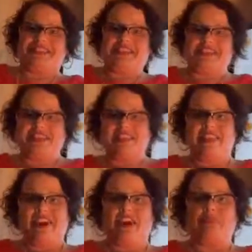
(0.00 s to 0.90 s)
see
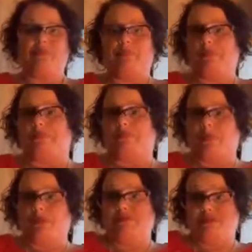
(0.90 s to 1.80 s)
that
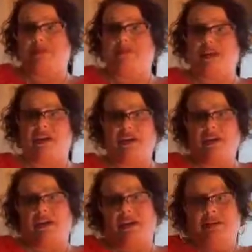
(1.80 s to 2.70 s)
most of the
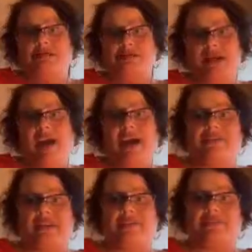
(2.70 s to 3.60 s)
staff
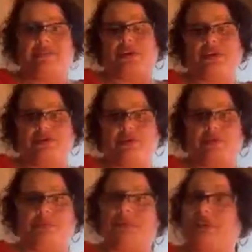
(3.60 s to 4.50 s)
out of the
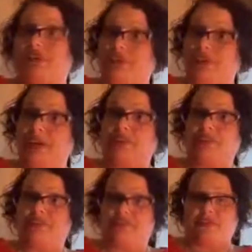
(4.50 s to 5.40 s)
42 really agreed
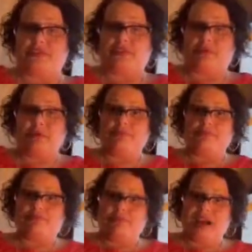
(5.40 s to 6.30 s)
with the 4-step
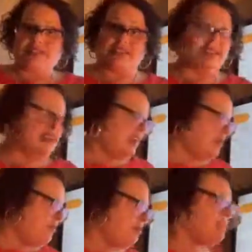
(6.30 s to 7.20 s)
process I came
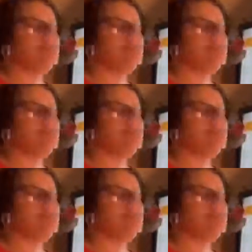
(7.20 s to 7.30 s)
up with.